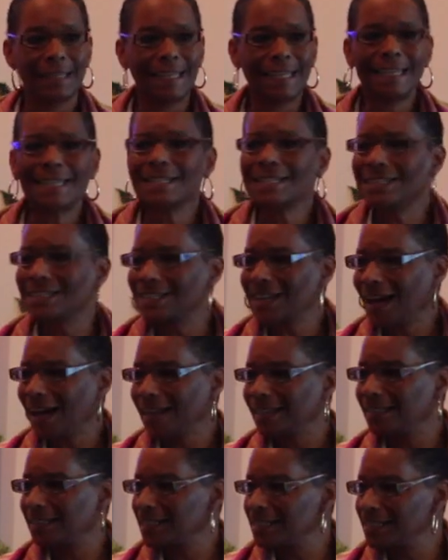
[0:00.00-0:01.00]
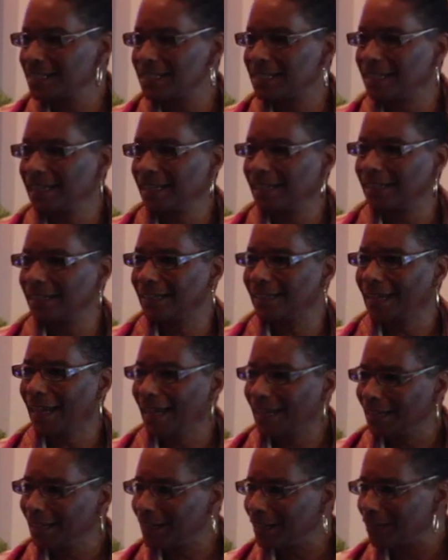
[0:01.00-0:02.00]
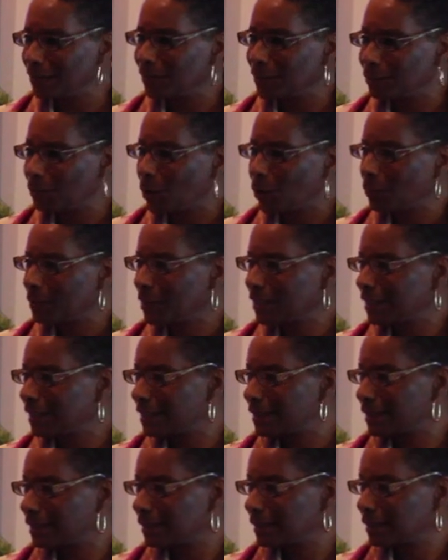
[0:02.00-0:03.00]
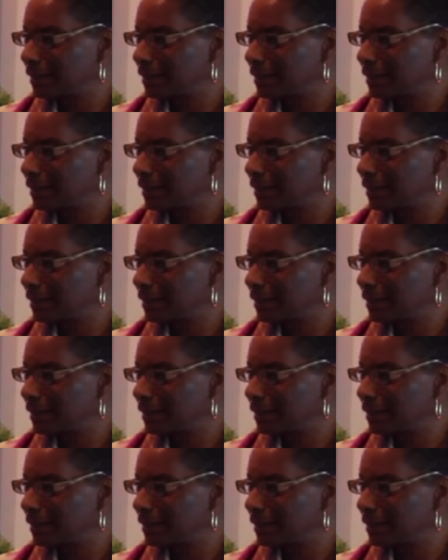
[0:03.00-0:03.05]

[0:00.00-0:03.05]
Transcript: inside this skin at any given moment?